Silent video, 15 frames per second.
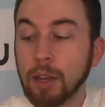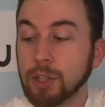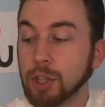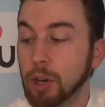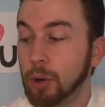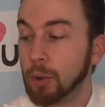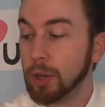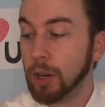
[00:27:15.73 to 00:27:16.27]

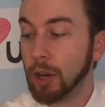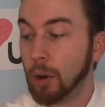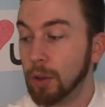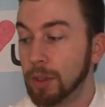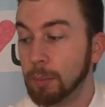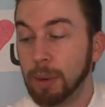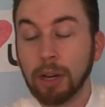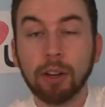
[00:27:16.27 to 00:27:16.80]
So, you
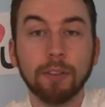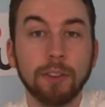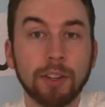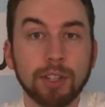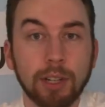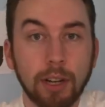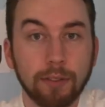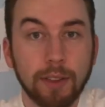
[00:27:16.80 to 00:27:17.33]
know, the bigger
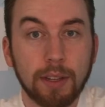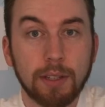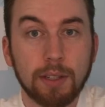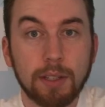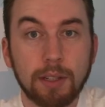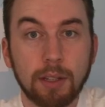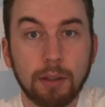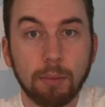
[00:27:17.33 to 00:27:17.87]
vision of
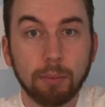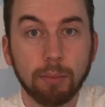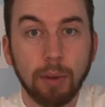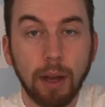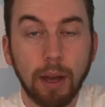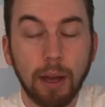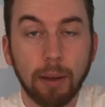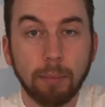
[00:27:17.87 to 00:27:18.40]
this
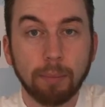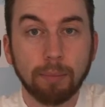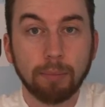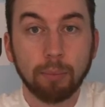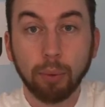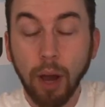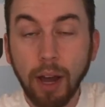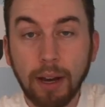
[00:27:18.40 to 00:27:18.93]

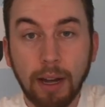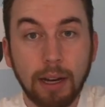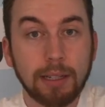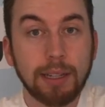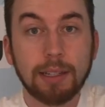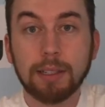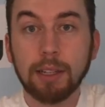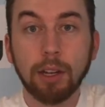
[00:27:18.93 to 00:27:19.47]

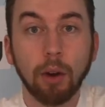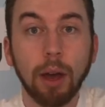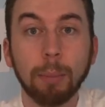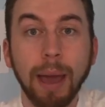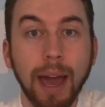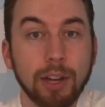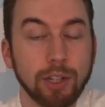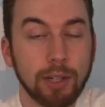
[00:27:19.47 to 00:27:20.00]
product is, you know,
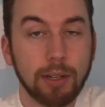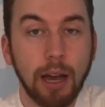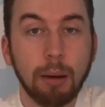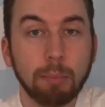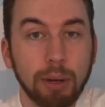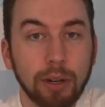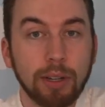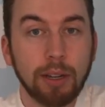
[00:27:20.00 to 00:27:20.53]
imagine
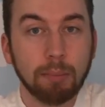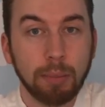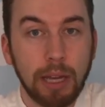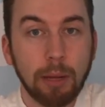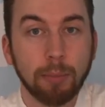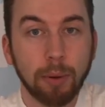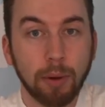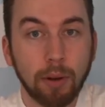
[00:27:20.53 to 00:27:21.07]
1 billion
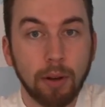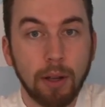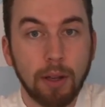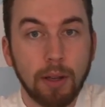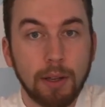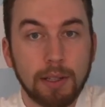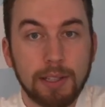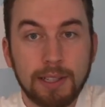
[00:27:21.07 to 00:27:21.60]
people
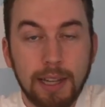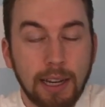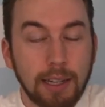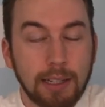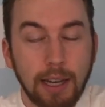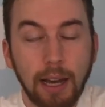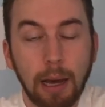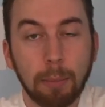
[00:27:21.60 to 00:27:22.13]

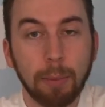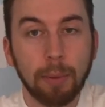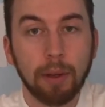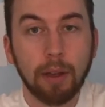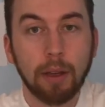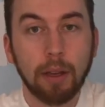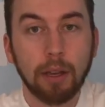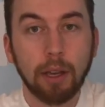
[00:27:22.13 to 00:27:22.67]
synced up,
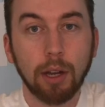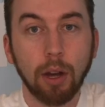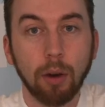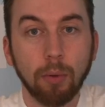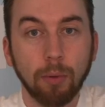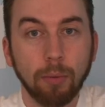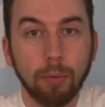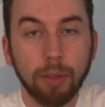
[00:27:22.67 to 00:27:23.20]
you
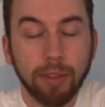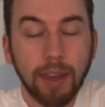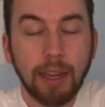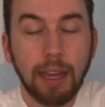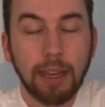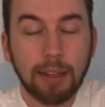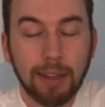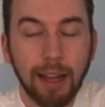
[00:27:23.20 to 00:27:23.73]
know,
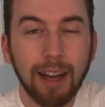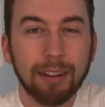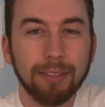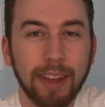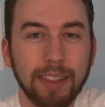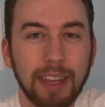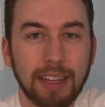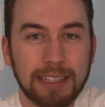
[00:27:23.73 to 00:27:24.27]
thinking
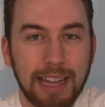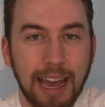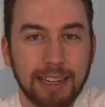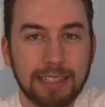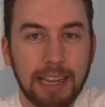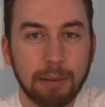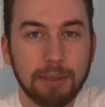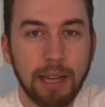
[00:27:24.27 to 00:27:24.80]
love at the
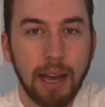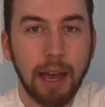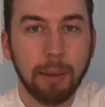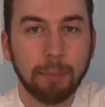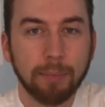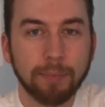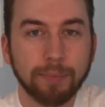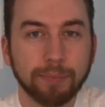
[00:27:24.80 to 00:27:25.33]
exact same
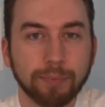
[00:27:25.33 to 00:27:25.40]
time.